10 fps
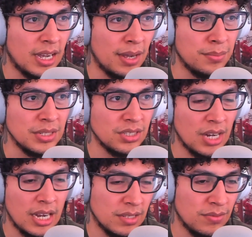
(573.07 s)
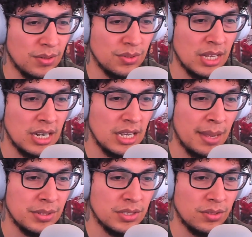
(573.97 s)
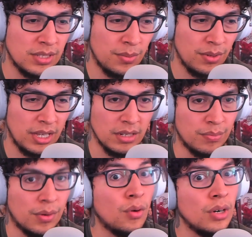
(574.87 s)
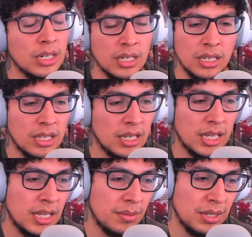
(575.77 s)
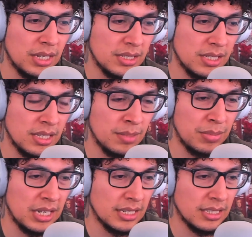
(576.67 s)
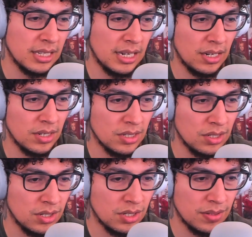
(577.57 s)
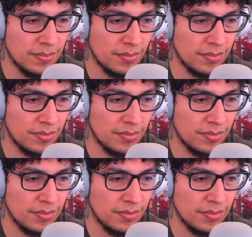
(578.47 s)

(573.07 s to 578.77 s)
I would be shocked if there was any episodes that were like boring because because of the characters.